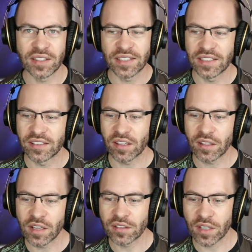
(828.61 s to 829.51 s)
the
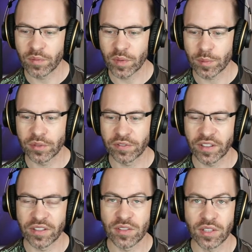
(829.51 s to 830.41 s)
uncomfortable
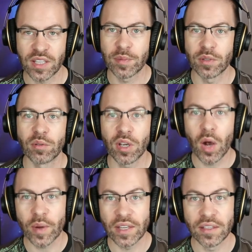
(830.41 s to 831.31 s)
feelings, or keeping you
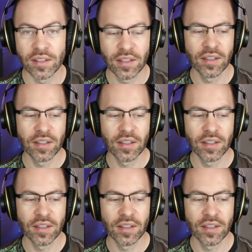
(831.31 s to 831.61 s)
going